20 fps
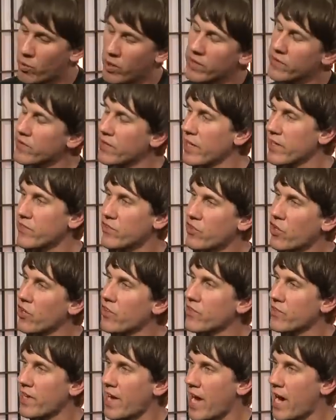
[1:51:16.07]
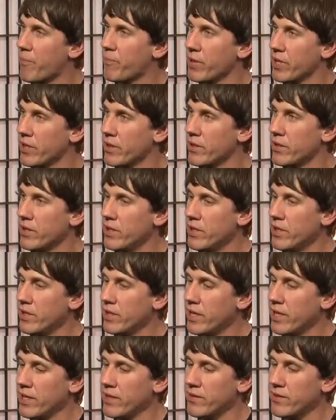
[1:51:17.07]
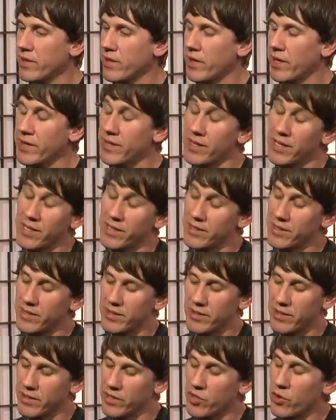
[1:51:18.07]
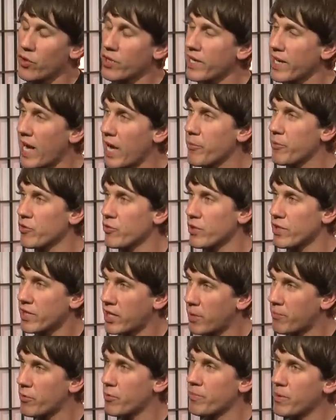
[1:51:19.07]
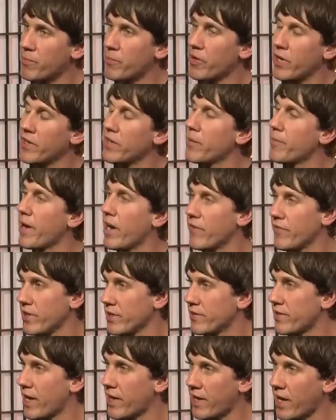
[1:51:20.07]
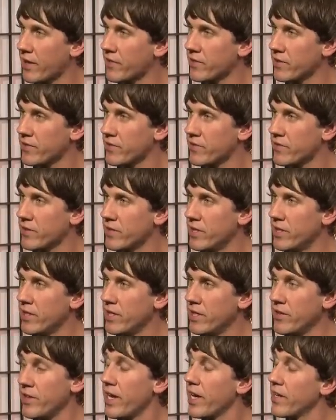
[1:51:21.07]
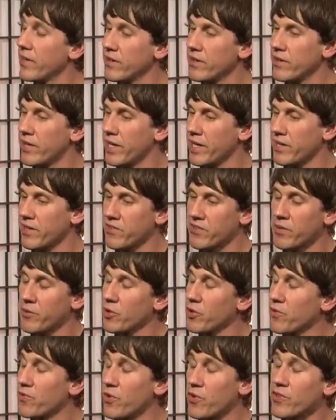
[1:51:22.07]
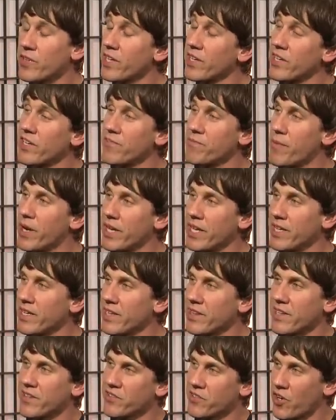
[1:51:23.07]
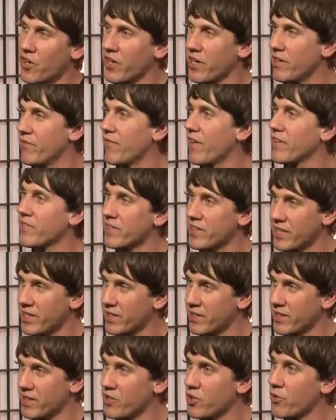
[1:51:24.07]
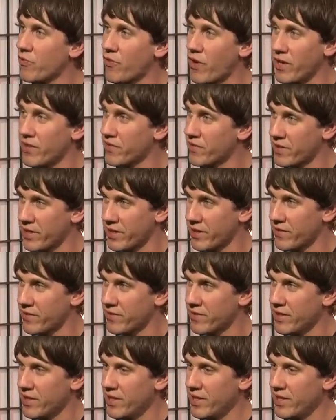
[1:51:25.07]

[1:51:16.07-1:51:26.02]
once that starts to happen, and, and I, in New York, it happens when a couple people end up having tech exits, and you get like some of those folks get enough money that they start investing in their friends' things,